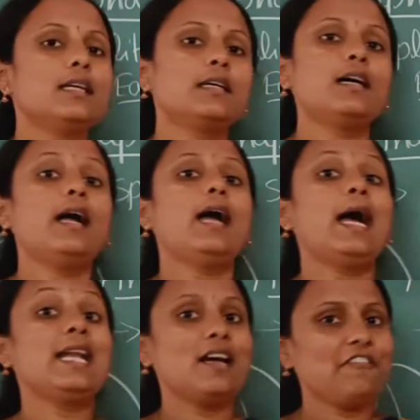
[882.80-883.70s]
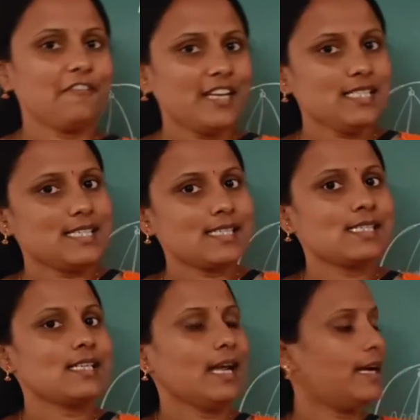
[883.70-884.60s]
the
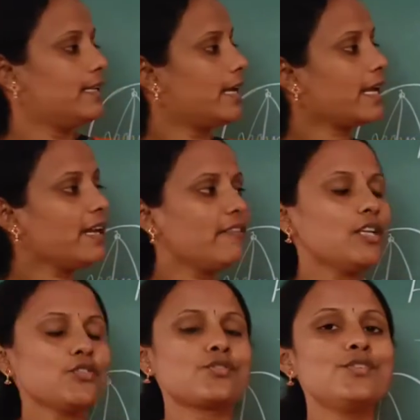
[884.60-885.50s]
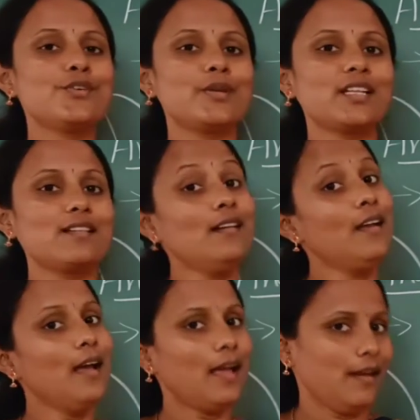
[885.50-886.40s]
anaphase and the events during
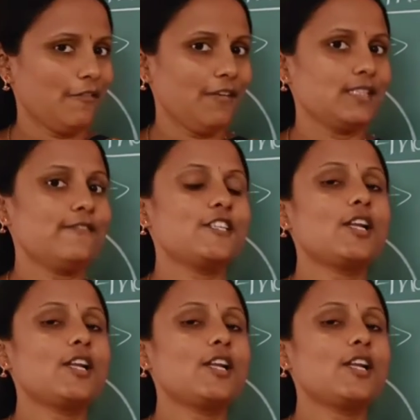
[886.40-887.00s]
the anaphase.